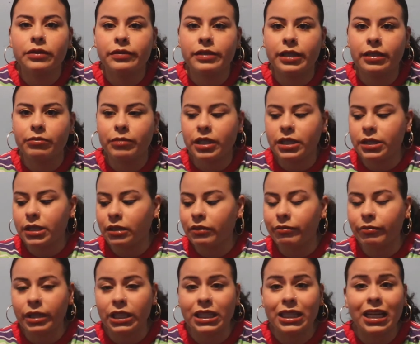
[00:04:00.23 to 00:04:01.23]
have saved
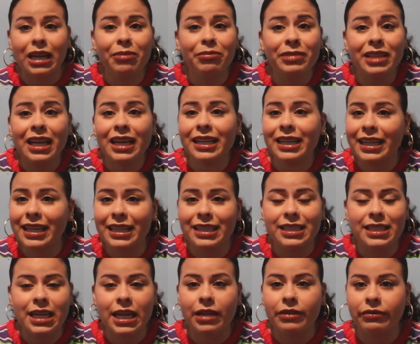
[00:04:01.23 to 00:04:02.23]
myself money. I'm not
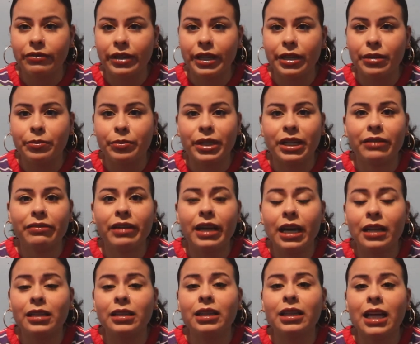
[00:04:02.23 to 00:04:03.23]
anti-vet, but I've
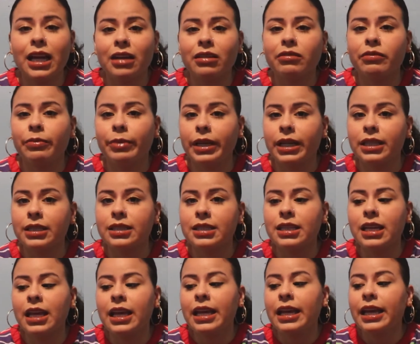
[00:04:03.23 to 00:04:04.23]
had a lot of
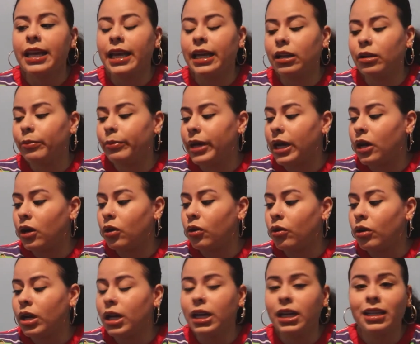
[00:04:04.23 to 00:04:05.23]
pets, and
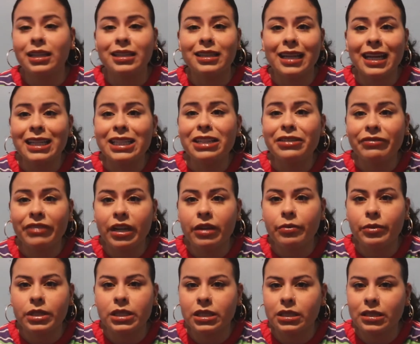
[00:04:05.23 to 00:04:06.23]
about
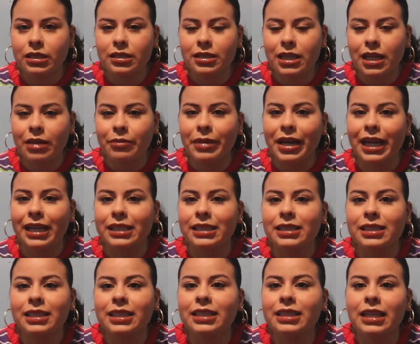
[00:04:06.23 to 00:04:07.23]
95% of the time, I
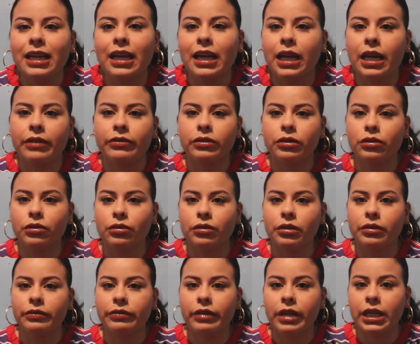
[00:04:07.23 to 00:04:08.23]
did not have to go
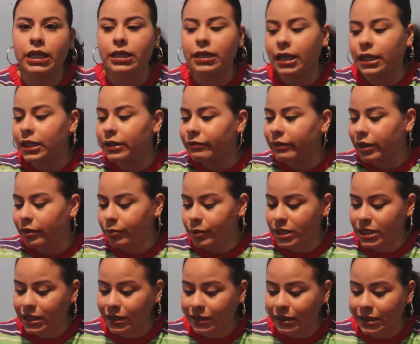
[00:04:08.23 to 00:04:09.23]
to the vet.
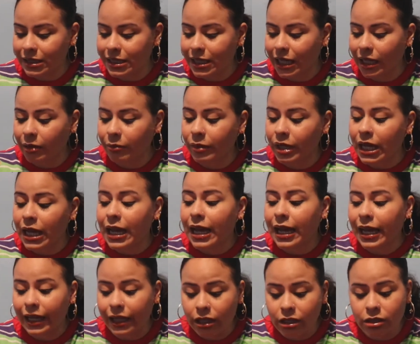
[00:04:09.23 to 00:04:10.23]
95% of the time,
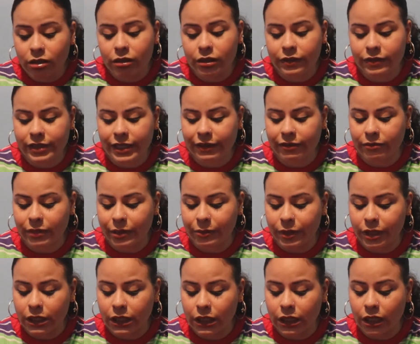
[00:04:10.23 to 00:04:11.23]
I could have saved my
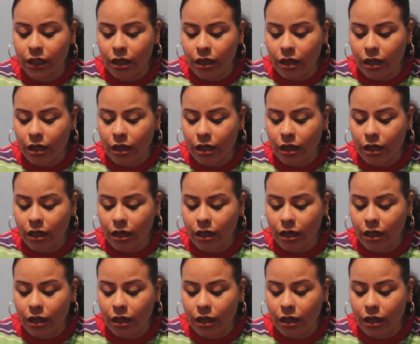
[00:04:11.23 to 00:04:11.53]
money.